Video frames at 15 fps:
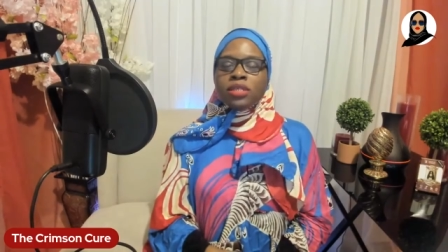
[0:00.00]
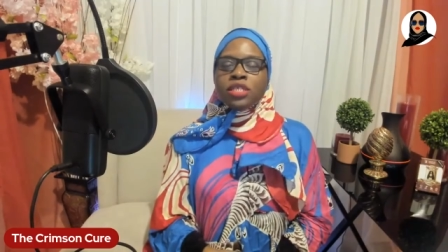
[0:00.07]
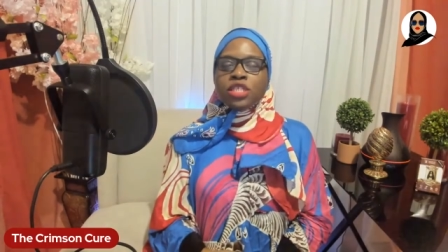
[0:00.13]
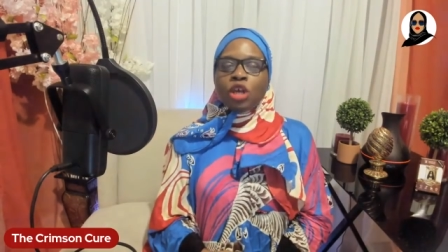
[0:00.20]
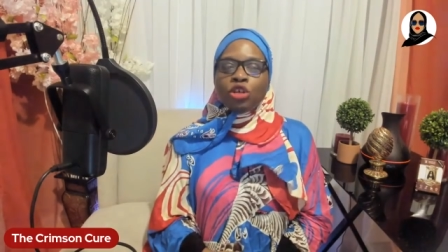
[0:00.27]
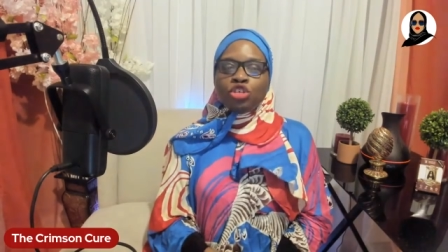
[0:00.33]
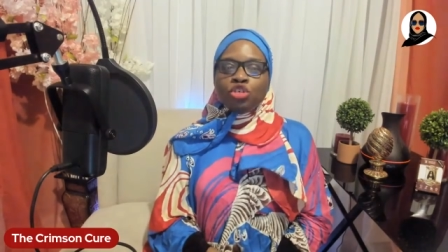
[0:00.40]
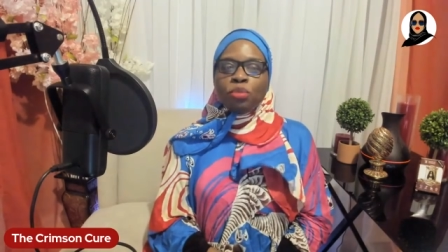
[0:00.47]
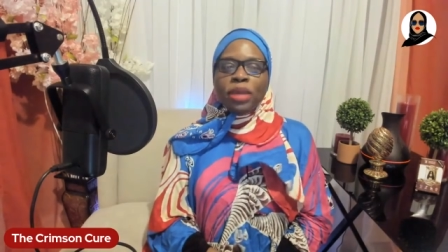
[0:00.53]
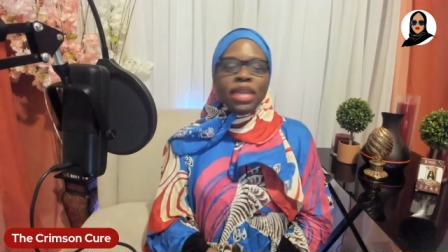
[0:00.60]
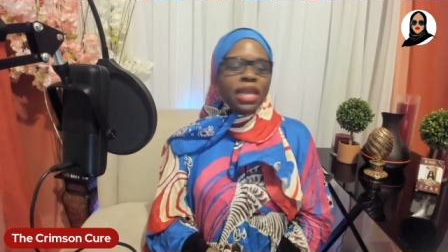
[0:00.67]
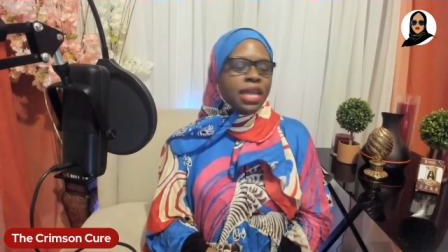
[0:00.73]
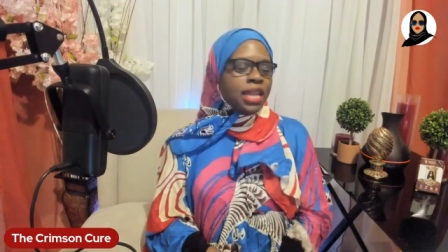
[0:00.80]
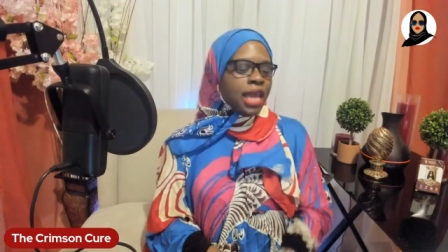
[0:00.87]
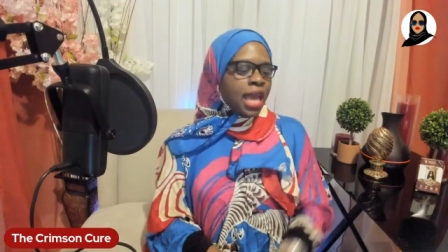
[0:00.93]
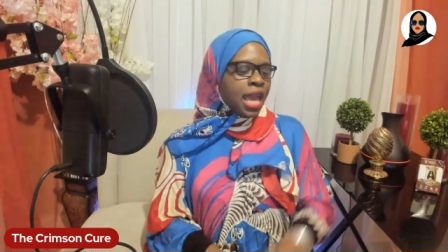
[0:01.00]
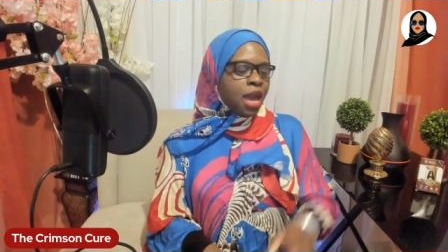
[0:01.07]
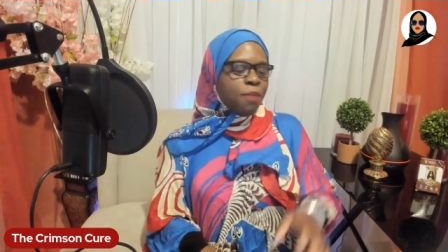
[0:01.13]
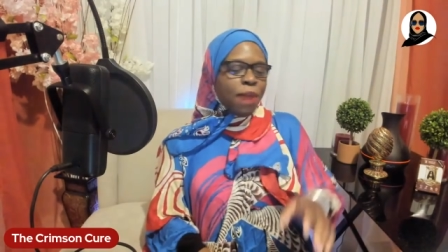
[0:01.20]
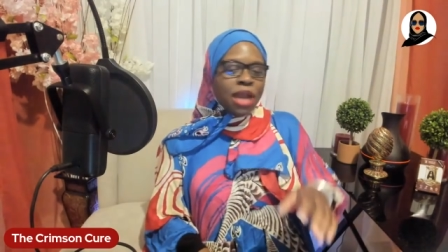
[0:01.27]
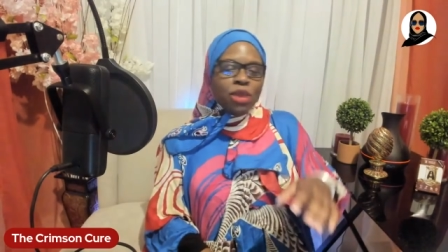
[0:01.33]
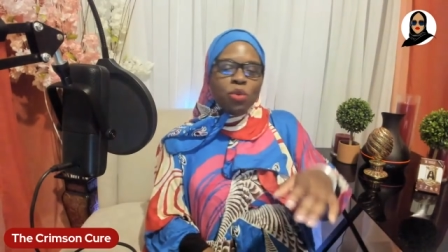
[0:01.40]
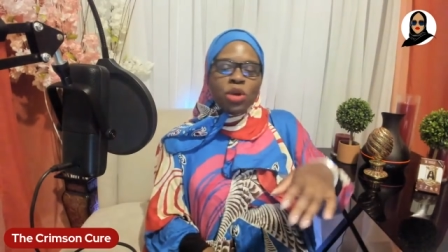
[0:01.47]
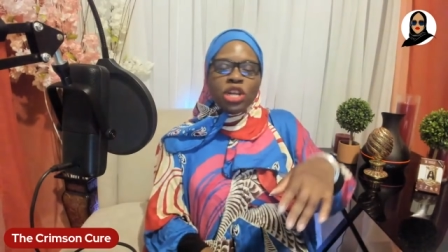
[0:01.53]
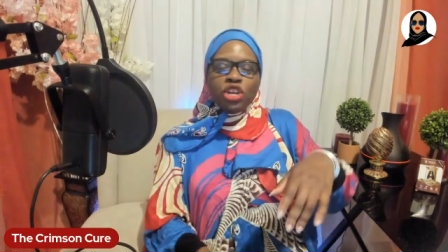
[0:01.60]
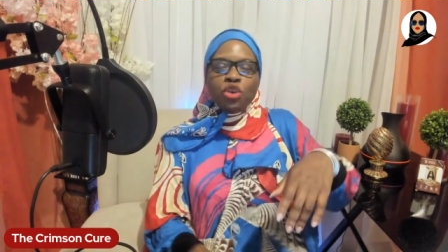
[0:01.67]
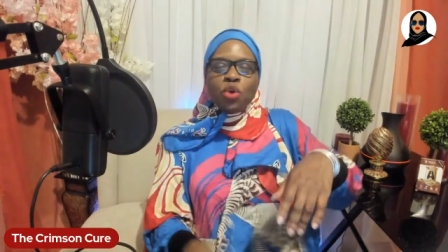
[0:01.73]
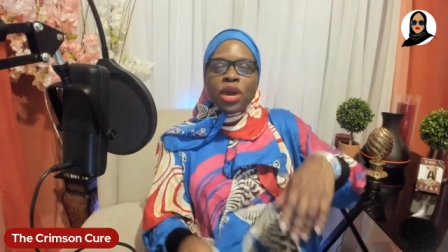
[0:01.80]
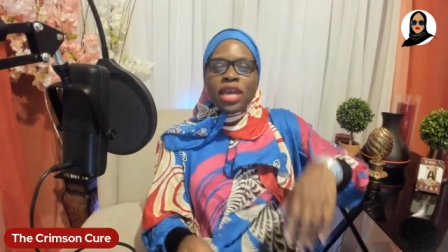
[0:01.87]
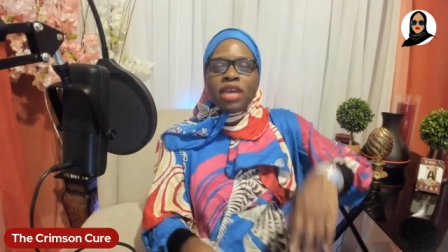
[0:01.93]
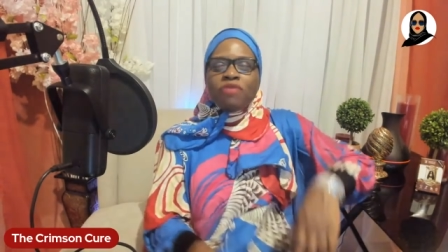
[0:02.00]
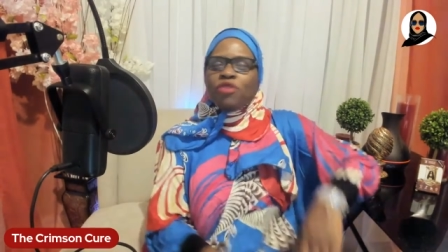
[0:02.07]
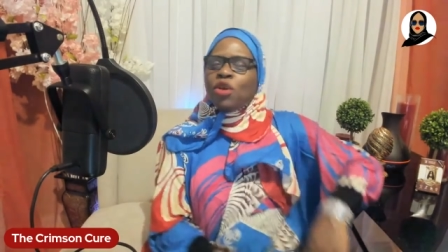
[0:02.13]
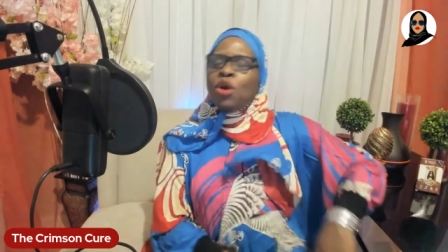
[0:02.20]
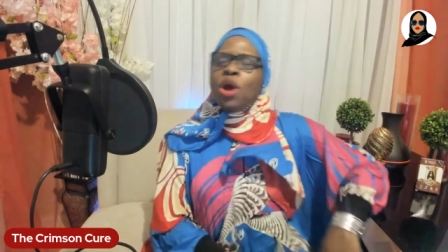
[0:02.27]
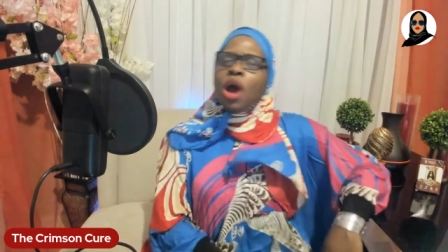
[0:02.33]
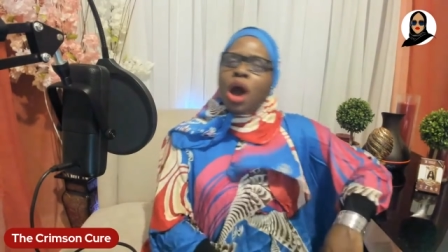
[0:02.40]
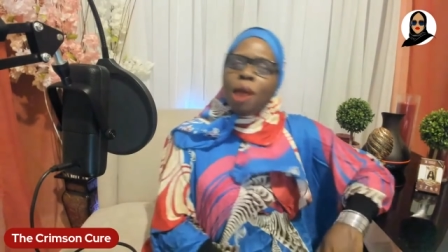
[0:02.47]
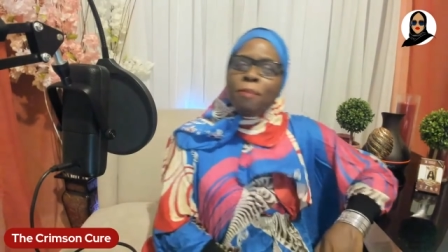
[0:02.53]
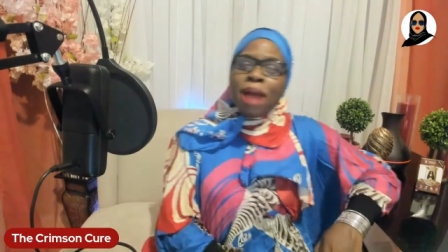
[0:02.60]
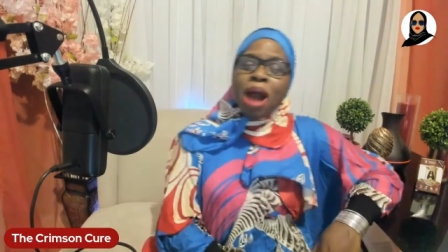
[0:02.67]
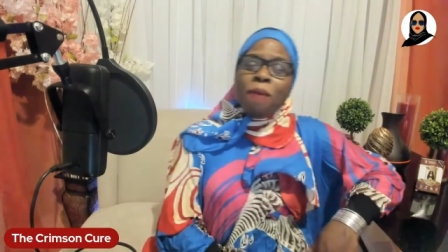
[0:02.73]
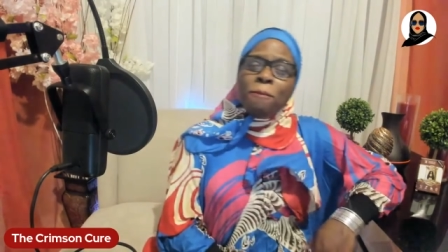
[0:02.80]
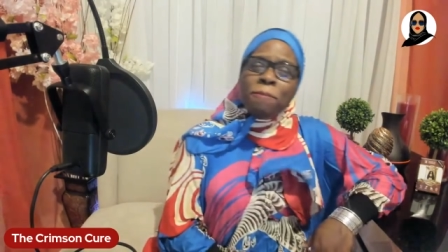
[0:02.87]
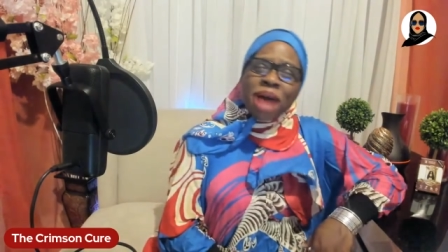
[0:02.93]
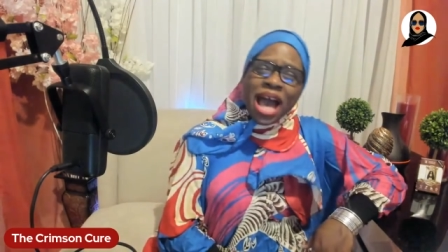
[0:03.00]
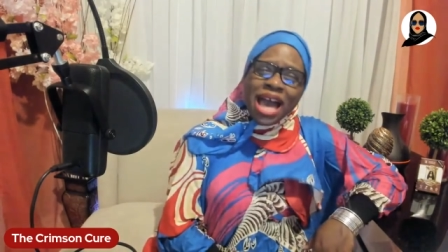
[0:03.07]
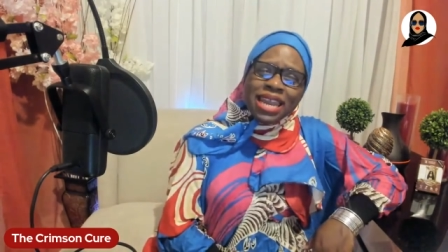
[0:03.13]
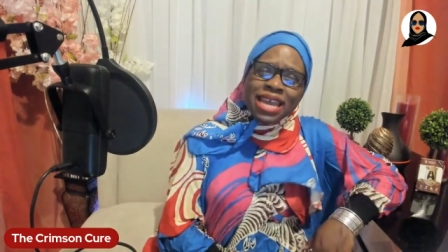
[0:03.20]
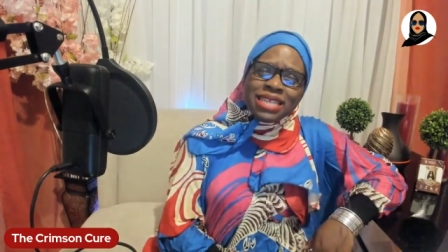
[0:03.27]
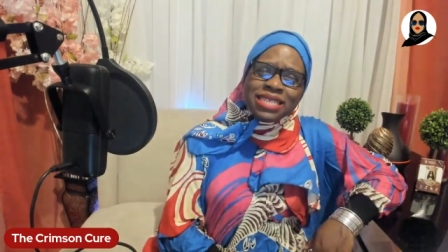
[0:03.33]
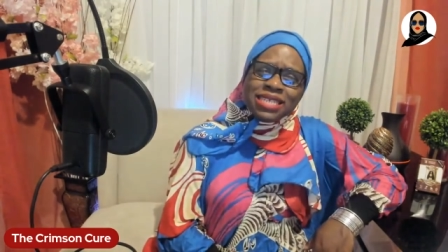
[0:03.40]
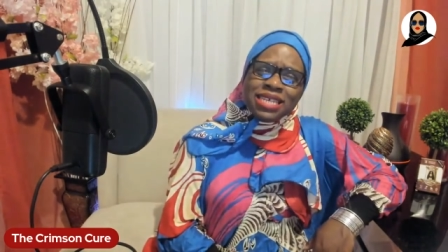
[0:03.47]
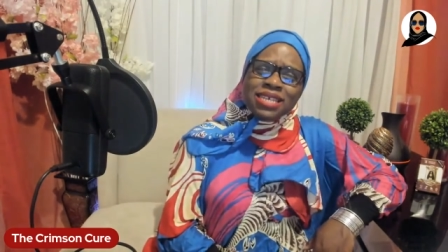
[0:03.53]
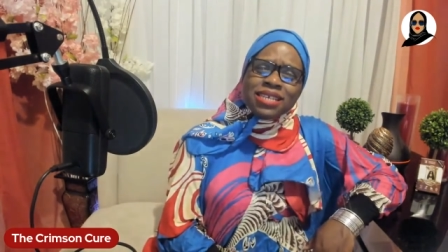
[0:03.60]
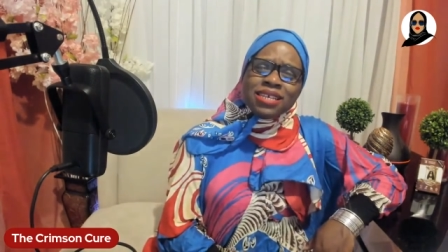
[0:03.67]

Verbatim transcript: social media and everybody want to do an interview about bonnets.